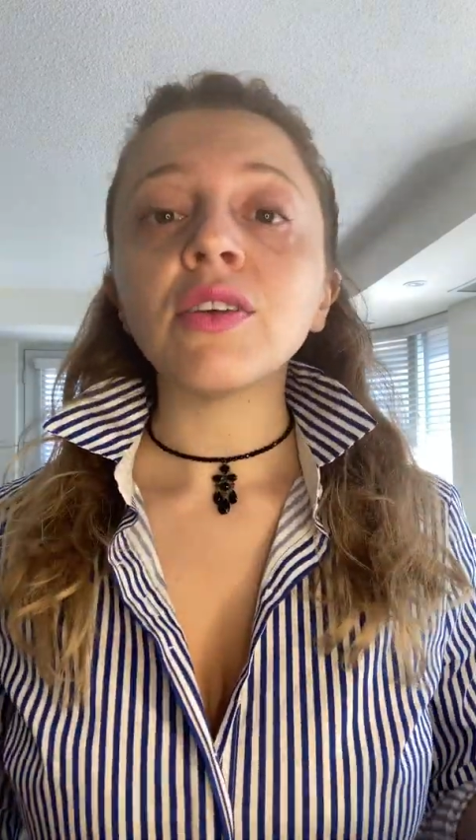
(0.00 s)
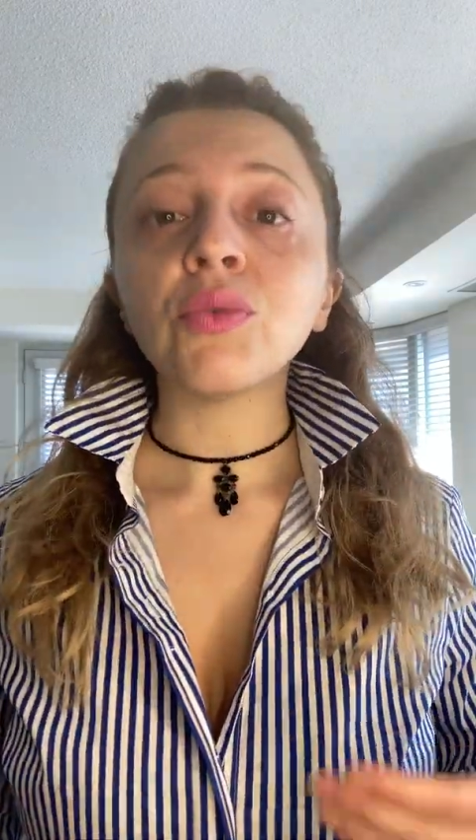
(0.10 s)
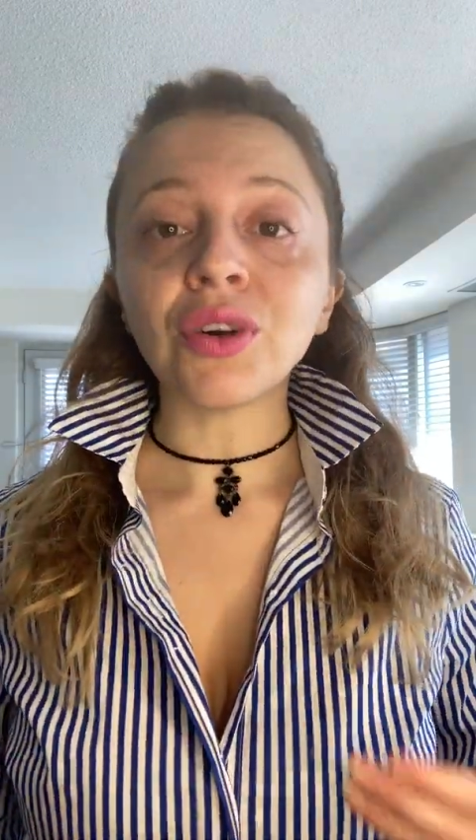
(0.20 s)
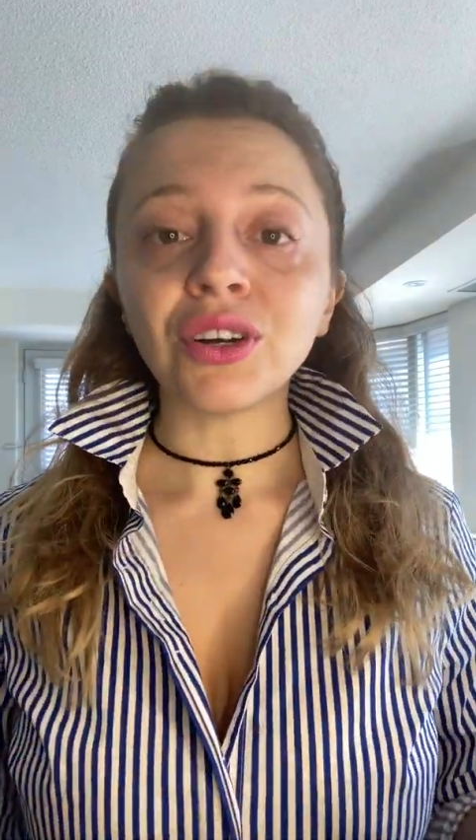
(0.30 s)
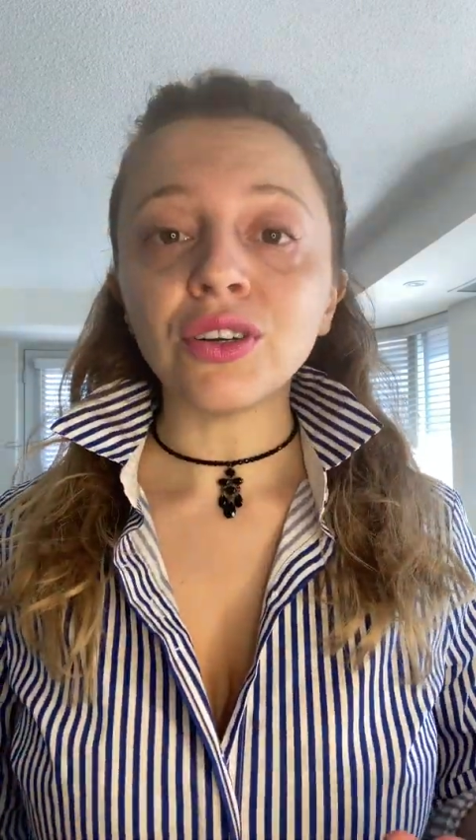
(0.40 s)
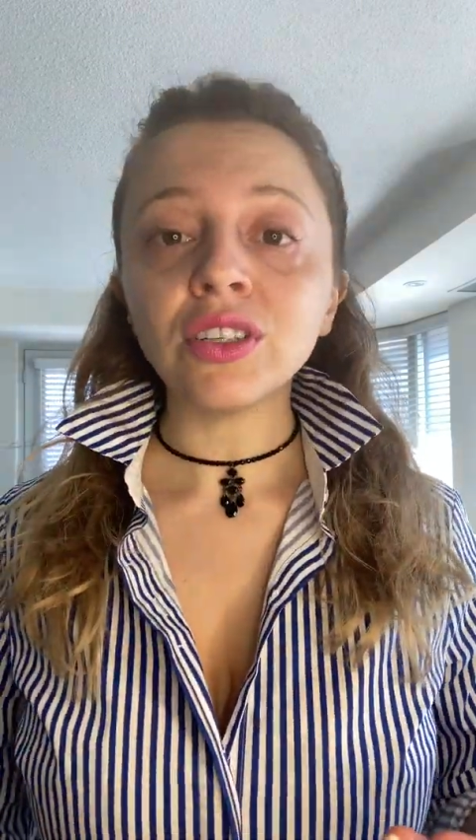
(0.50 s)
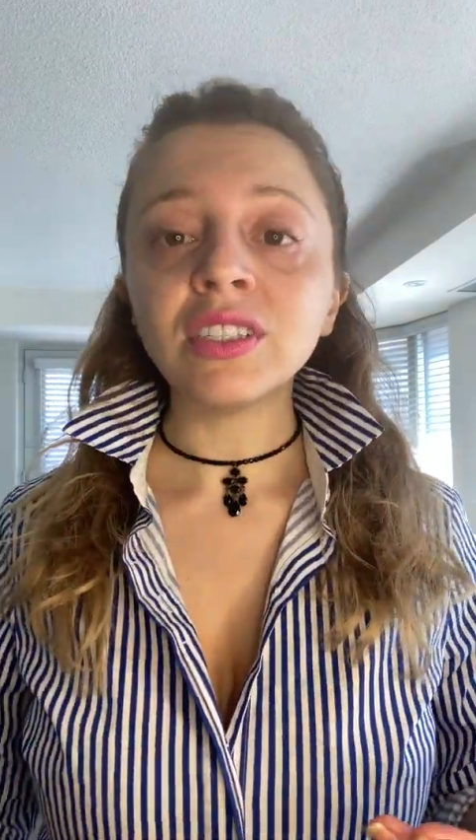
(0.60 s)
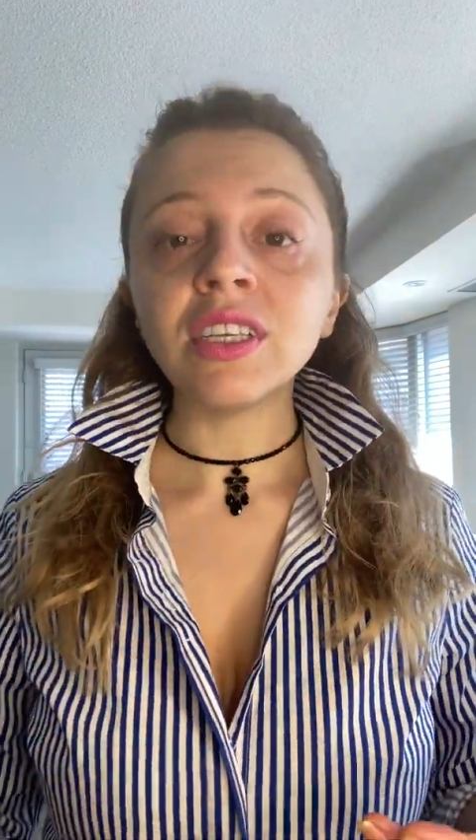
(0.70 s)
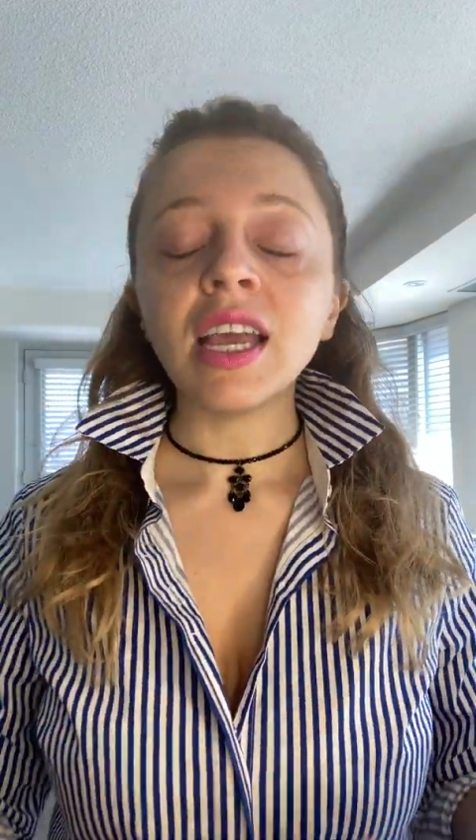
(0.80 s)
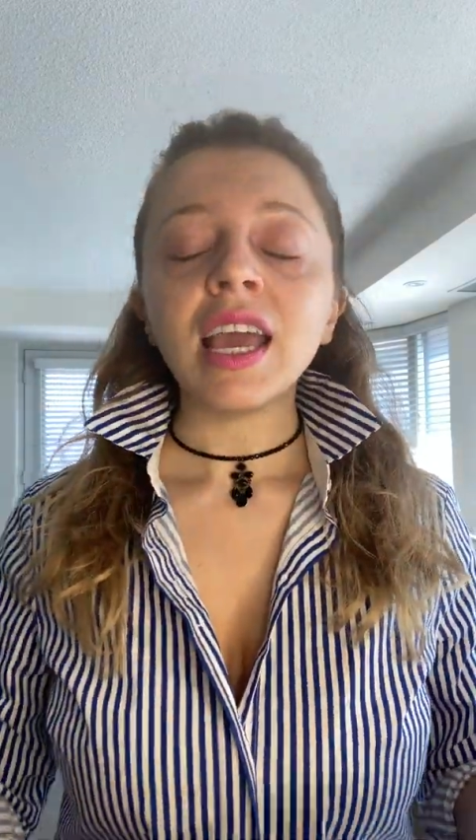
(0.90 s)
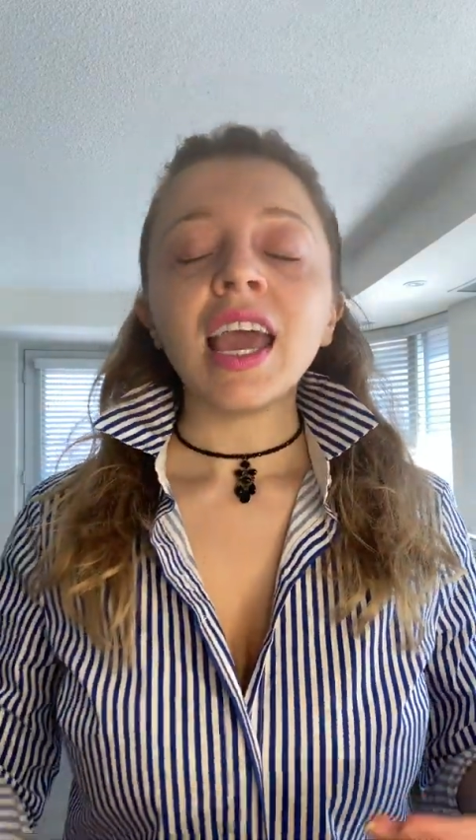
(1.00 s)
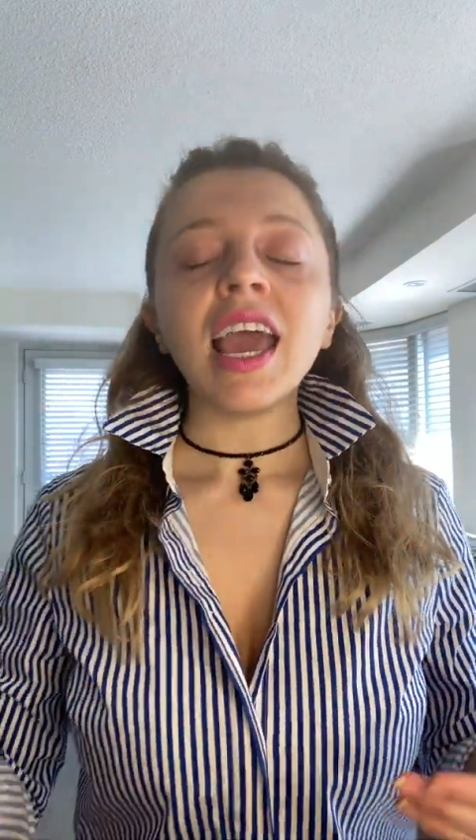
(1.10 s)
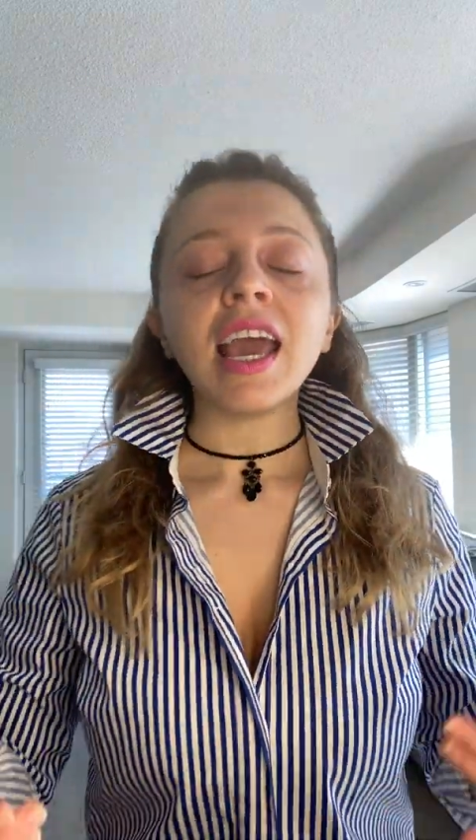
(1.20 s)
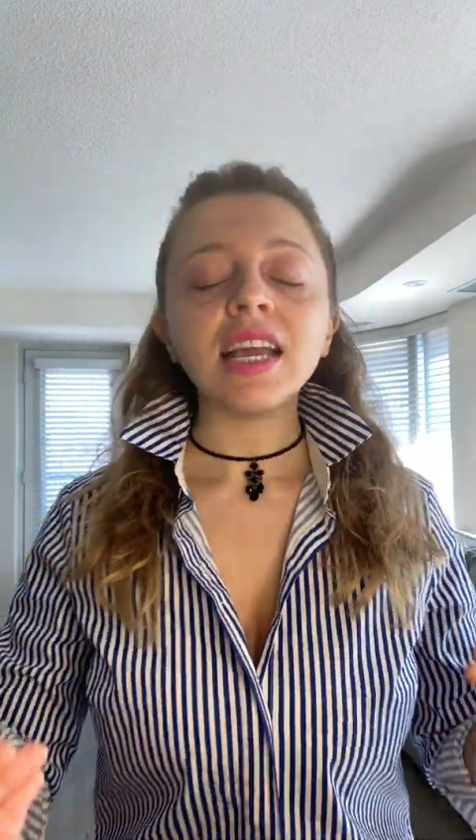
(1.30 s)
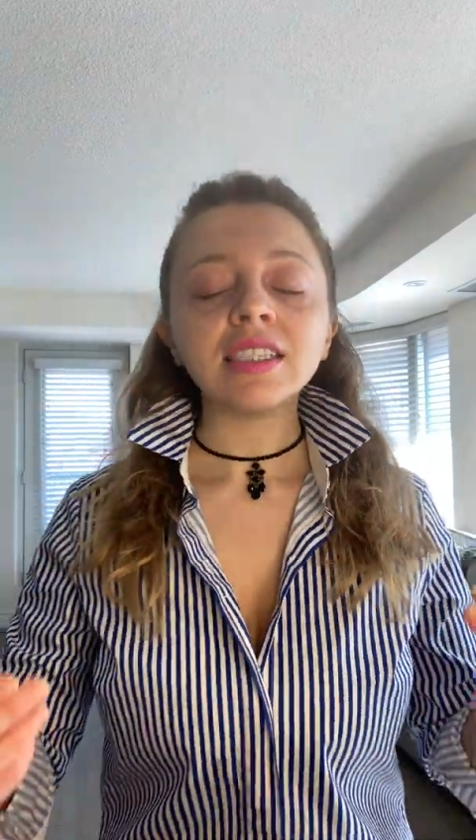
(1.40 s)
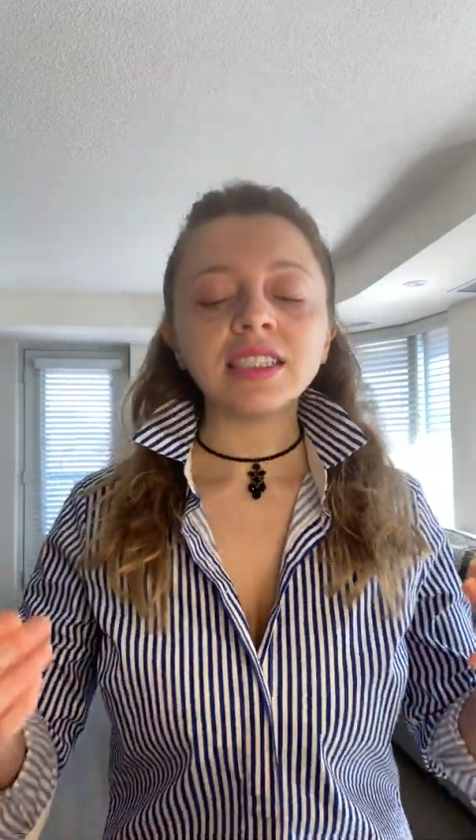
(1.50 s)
world and